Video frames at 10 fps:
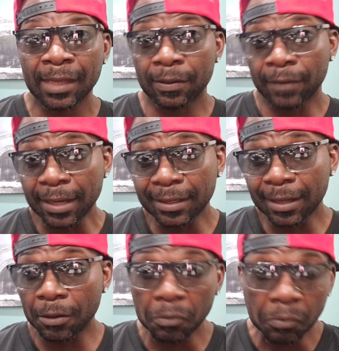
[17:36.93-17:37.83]
Right
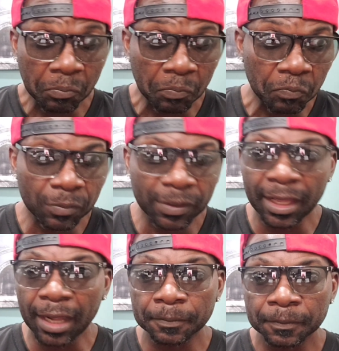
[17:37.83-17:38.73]
now,
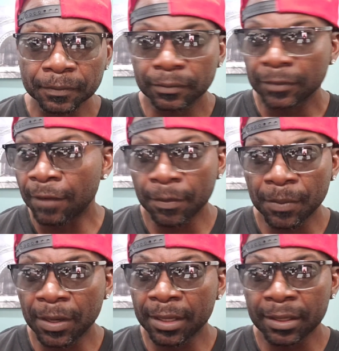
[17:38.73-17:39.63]
yeah,
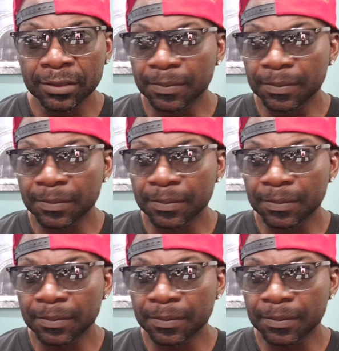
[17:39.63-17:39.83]
everybody else,